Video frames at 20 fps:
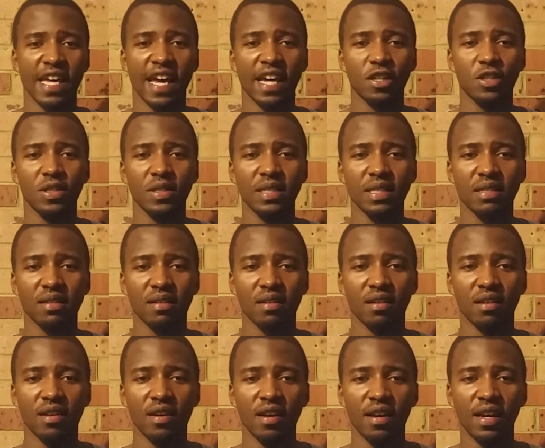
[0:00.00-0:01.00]
actions,
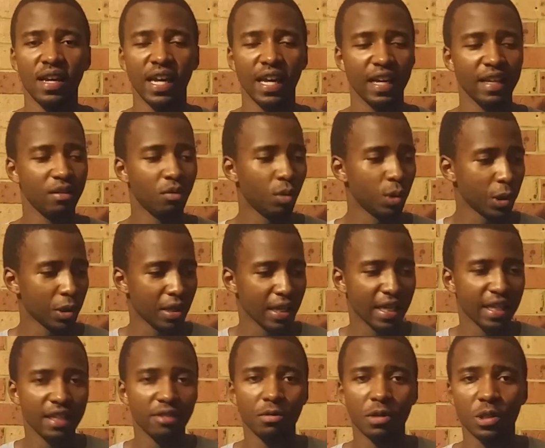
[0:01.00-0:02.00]
and we're not gonna
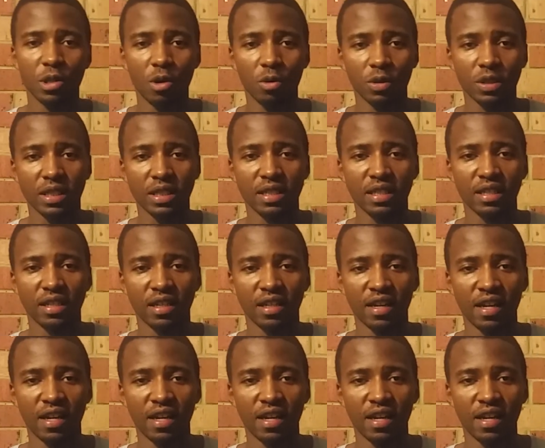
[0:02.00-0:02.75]
get any results.